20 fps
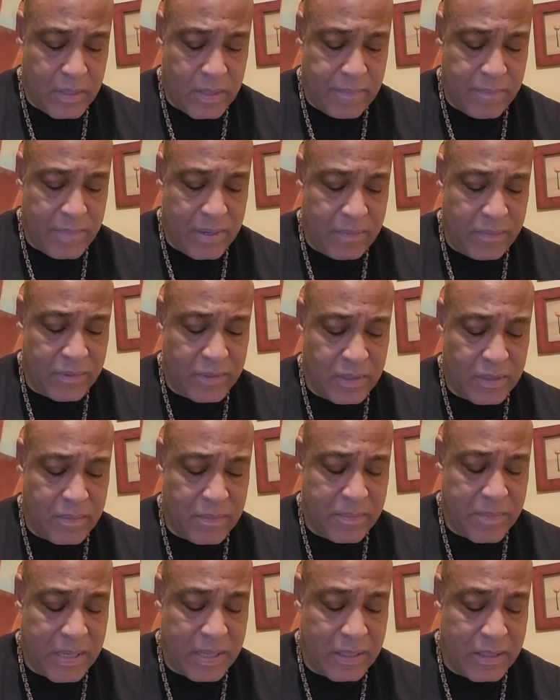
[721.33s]
met with some of
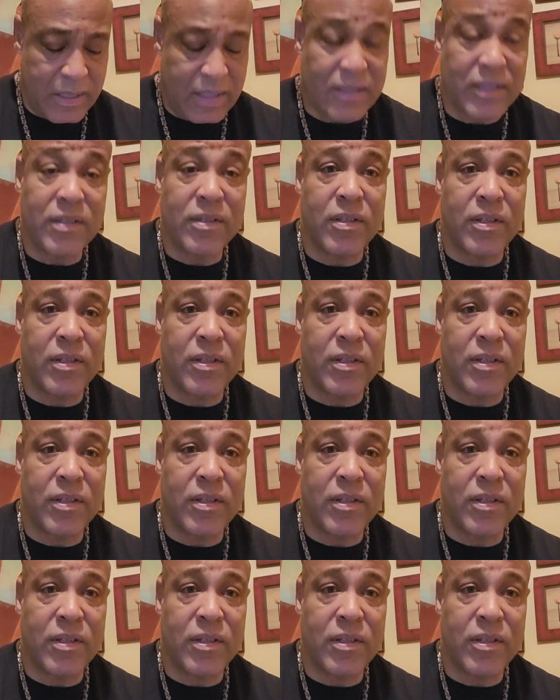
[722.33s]
my cousins,